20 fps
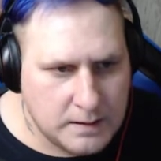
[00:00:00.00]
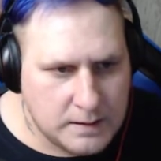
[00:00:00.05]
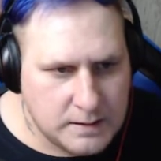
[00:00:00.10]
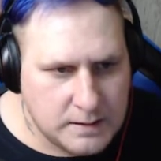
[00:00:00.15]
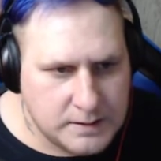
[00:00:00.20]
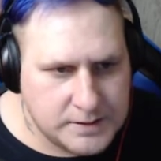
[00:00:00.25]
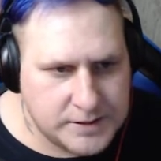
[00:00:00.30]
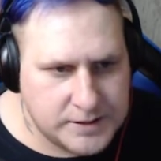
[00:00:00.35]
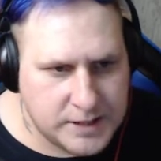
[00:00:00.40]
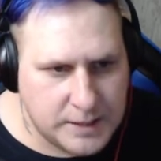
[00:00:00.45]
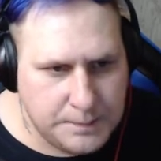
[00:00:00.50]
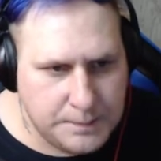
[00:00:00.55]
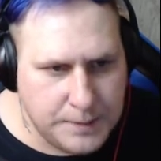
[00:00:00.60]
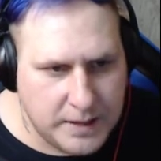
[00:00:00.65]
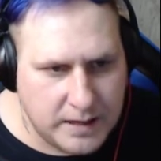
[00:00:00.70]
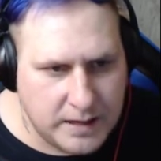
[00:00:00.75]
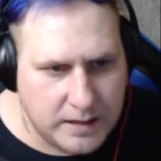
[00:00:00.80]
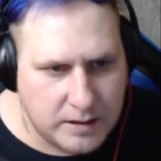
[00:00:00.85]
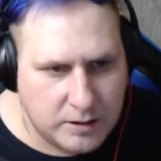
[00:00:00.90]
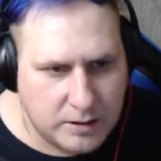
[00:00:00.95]

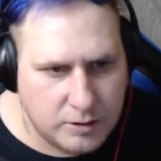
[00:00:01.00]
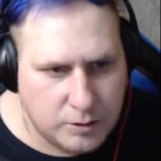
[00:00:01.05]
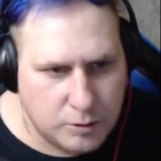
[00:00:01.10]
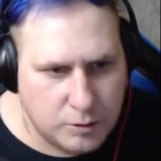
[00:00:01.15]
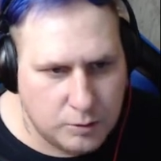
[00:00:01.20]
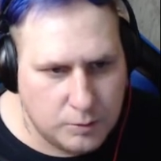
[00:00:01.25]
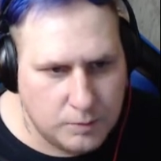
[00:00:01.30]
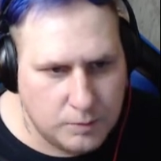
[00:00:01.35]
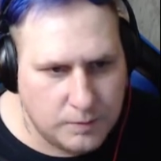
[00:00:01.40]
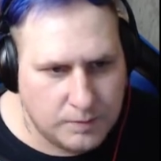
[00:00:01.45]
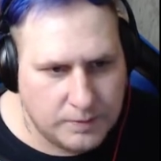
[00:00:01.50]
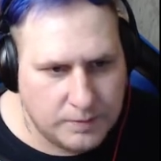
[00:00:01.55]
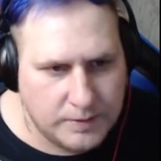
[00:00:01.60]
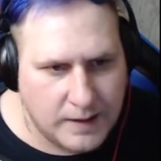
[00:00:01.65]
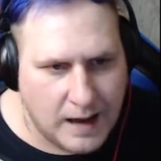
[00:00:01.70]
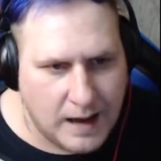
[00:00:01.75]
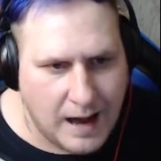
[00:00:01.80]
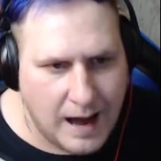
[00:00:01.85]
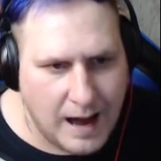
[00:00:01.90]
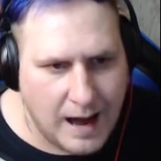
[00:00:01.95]
CPU,
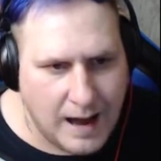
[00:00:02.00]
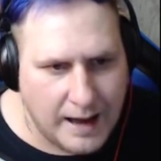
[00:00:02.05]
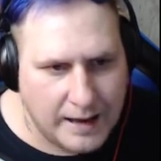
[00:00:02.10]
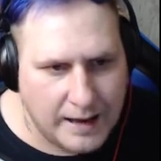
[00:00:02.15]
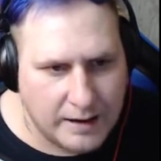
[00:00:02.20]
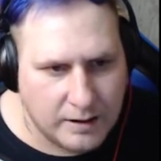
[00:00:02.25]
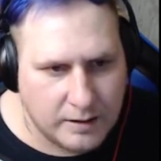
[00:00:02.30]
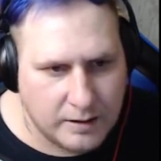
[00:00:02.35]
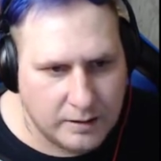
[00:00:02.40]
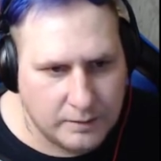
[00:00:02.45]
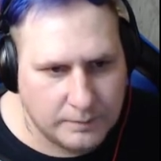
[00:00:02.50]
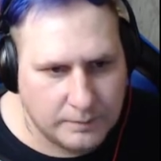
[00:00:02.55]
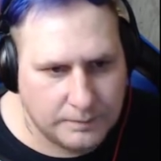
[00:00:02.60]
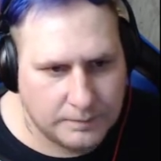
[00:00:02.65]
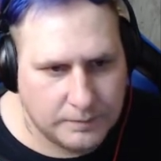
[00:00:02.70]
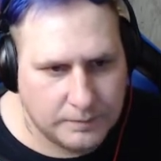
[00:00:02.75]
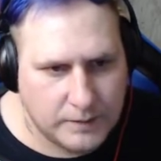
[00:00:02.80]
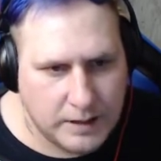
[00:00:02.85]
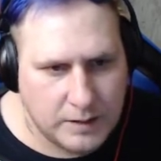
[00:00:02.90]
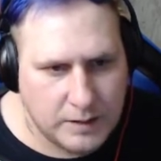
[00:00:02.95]
the higher
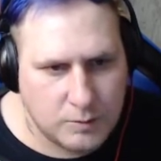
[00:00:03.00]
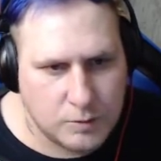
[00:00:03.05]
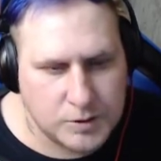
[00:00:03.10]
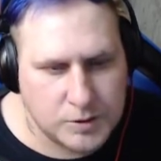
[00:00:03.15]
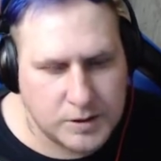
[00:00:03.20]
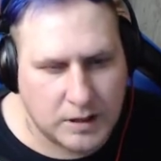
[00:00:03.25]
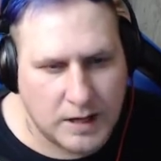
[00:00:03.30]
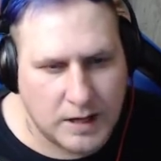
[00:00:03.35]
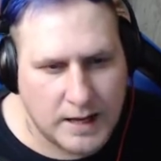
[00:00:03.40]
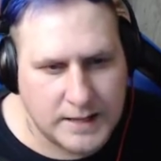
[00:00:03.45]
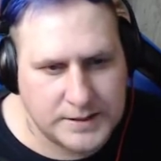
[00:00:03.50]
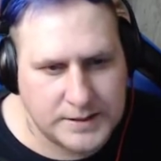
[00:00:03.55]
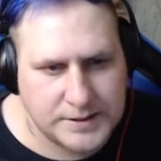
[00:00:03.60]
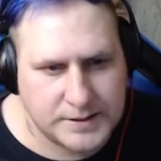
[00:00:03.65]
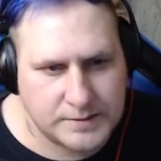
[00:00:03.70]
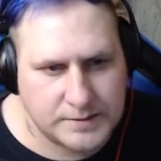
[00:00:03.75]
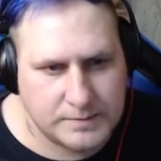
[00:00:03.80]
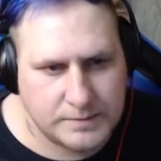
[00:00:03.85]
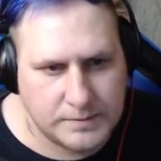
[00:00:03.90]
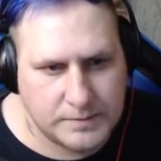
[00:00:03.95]
equals
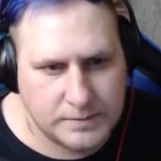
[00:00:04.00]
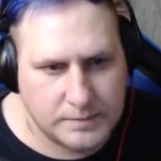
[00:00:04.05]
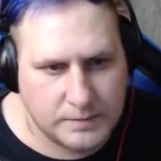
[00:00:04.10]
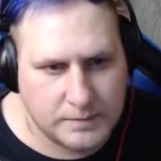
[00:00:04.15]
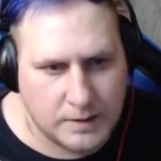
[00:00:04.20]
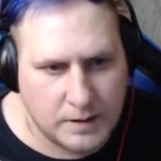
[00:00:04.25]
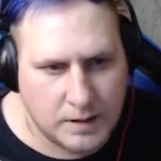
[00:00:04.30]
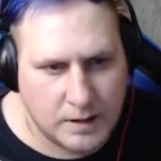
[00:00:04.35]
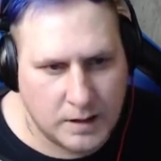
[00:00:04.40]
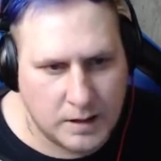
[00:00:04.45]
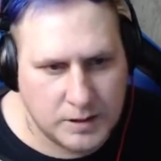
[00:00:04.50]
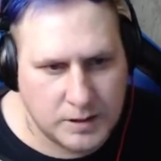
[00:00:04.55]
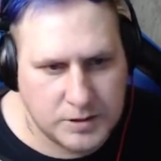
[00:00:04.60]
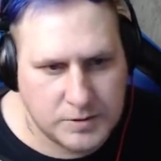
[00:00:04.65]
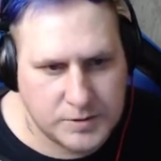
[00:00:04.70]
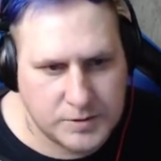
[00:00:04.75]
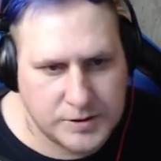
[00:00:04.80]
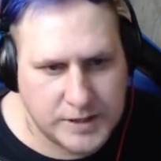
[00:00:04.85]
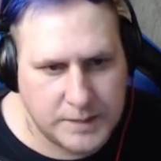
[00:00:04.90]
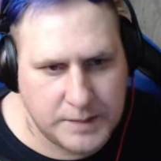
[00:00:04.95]
less
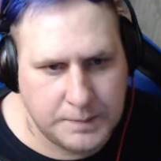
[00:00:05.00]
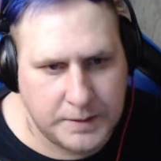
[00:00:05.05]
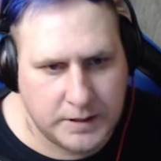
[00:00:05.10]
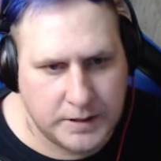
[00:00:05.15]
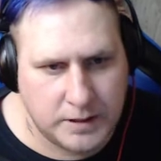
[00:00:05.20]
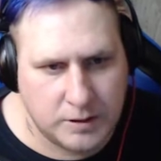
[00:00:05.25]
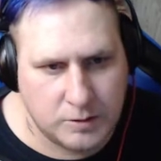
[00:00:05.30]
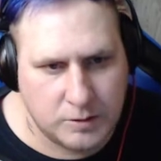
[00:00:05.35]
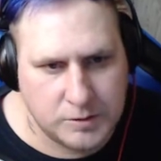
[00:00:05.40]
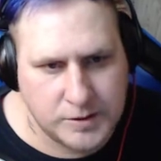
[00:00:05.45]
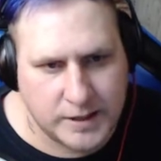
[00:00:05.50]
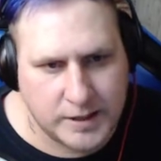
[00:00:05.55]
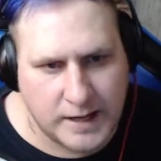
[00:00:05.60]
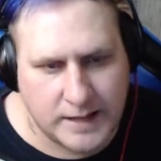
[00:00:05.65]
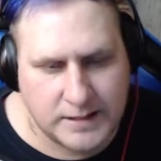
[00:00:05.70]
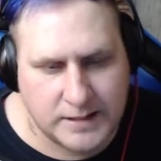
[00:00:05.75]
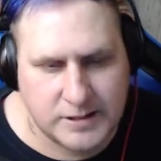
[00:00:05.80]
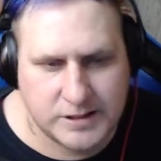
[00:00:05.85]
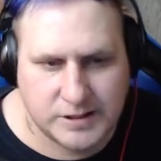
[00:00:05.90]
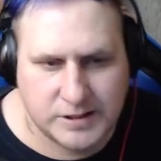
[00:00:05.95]
CPU. So
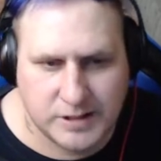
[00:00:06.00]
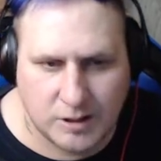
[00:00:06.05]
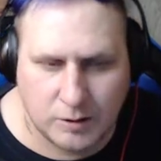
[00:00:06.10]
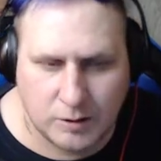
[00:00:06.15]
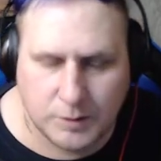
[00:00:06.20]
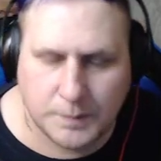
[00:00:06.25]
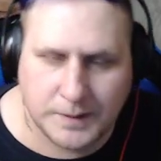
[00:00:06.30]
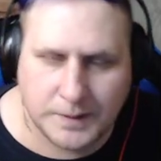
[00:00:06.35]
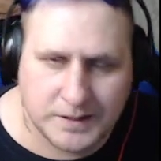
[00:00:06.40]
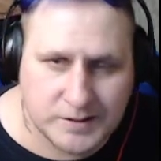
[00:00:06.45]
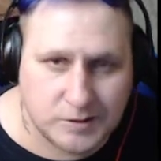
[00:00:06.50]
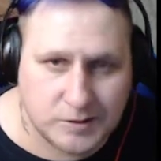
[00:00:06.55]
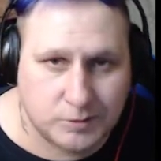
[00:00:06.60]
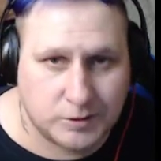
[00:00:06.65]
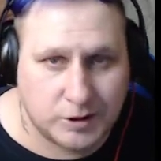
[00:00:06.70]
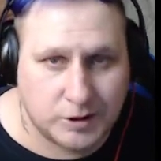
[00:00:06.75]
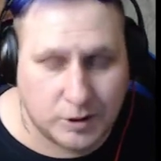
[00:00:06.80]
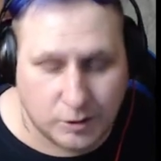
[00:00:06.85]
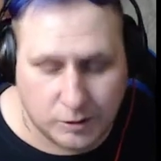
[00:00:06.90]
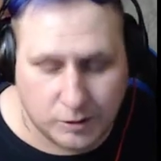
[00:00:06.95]
that still depends on
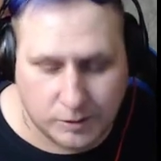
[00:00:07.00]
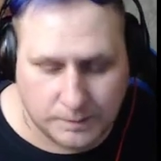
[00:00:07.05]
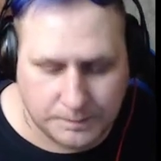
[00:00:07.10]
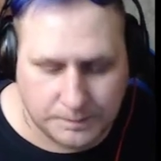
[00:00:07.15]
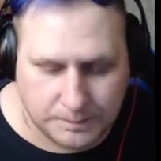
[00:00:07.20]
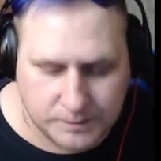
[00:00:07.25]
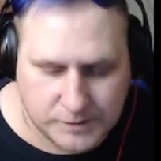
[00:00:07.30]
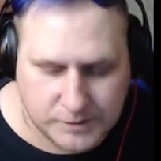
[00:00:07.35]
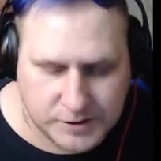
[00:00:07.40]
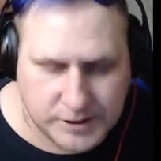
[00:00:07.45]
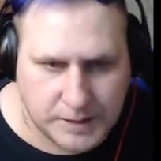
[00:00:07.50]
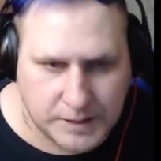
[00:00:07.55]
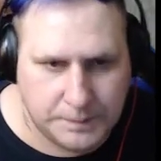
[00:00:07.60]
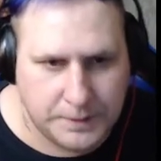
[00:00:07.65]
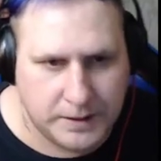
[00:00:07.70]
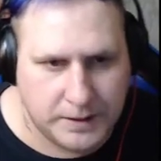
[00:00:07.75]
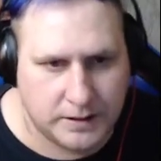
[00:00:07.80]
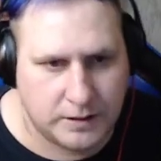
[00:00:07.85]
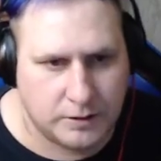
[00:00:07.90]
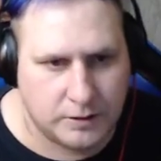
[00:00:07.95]
your
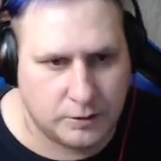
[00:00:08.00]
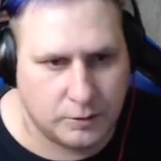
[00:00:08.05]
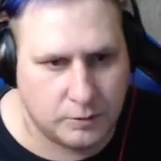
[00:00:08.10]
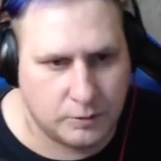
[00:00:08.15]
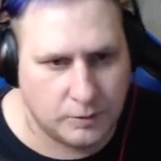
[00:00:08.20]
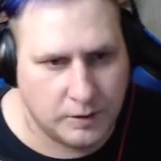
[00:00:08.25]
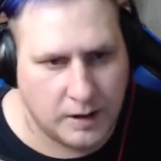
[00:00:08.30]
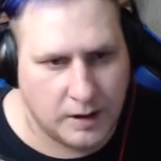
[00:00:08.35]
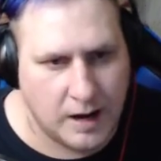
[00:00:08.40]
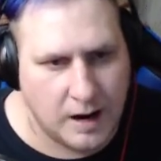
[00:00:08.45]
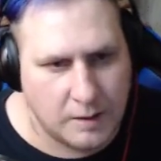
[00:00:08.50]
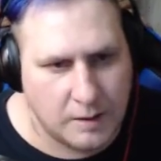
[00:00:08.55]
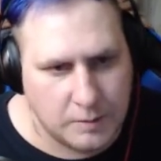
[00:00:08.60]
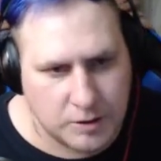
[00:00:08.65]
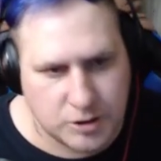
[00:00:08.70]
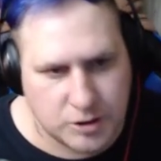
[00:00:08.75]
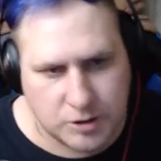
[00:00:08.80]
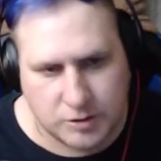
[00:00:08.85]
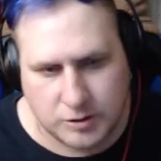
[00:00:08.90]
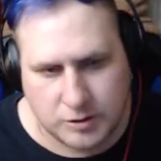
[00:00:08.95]
CPU or how
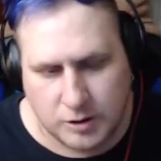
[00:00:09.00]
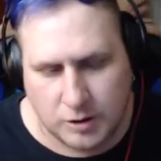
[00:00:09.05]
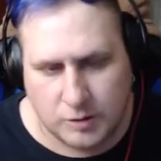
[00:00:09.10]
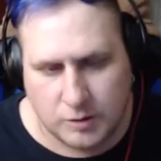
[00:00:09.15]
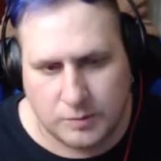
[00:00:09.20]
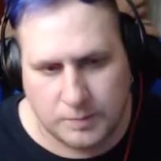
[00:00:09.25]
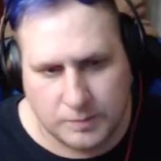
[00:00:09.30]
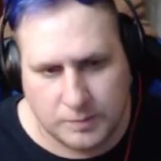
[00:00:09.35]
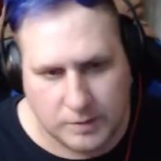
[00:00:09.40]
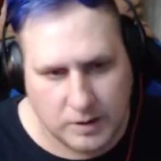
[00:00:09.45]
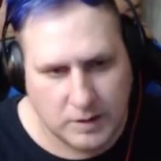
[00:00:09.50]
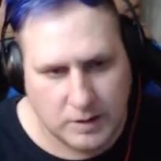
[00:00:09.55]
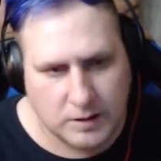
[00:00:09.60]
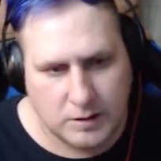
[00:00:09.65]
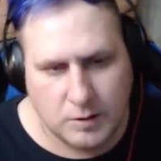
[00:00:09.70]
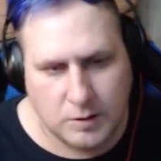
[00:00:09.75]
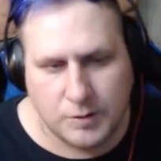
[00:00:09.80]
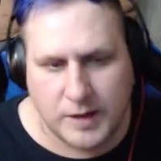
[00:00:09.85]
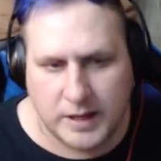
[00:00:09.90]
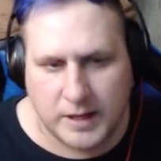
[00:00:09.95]
much
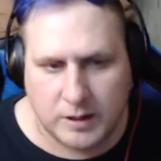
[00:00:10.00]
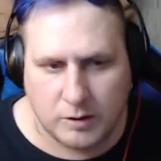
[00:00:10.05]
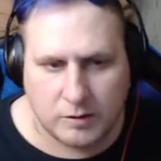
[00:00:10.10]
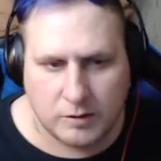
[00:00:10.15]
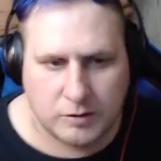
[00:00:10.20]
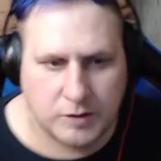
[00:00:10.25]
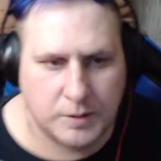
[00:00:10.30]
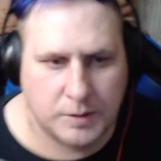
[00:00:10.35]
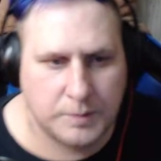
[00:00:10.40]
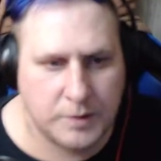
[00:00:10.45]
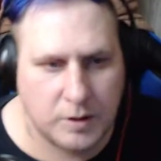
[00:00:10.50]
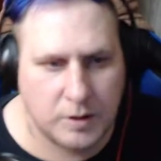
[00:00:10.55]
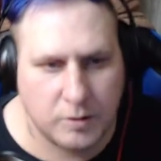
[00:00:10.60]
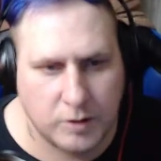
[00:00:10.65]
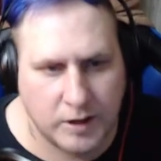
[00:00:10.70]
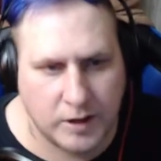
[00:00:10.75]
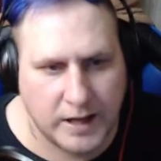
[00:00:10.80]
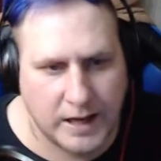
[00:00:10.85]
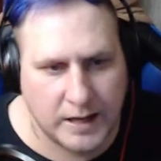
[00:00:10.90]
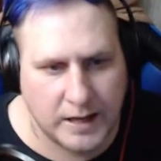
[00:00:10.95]
you think your CPU
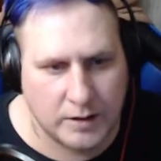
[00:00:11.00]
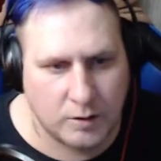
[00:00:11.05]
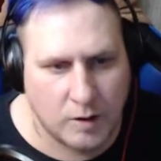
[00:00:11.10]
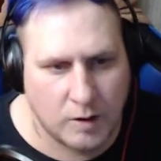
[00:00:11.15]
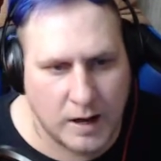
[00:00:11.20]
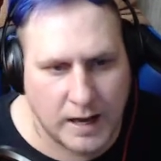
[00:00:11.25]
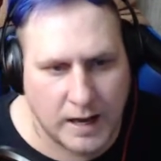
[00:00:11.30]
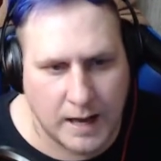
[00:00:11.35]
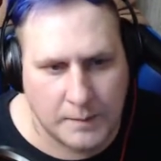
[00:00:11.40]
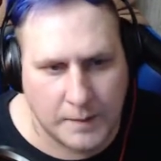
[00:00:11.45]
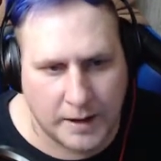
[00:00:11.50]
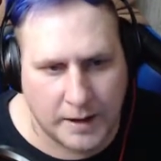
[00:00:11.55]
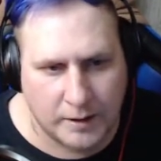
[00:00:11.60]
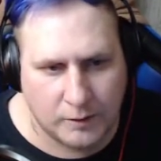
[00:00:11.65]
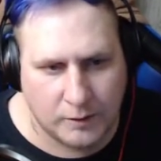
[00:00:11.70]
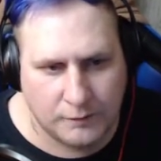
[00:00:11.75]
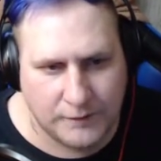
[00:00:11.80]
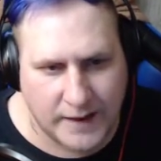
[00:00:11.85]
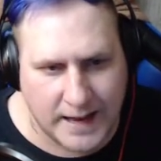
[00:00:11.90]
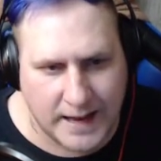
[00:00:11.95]
can handle. I got mine
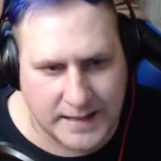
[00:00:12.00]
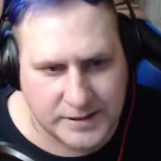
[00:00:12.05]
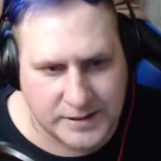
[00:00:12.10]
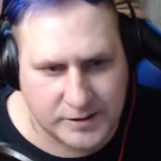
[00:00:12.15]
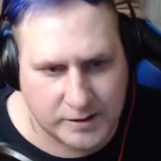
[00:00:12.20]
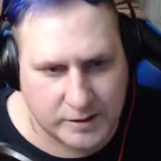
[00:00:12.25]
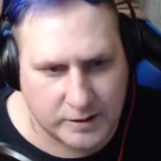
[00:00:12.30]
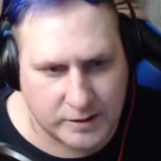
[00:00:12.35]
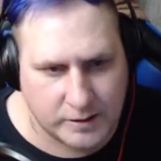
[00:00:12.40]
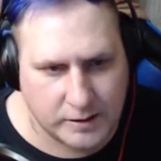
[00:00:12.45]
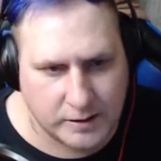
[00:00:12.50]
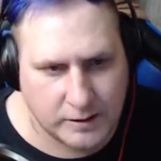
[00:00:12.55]
on faster,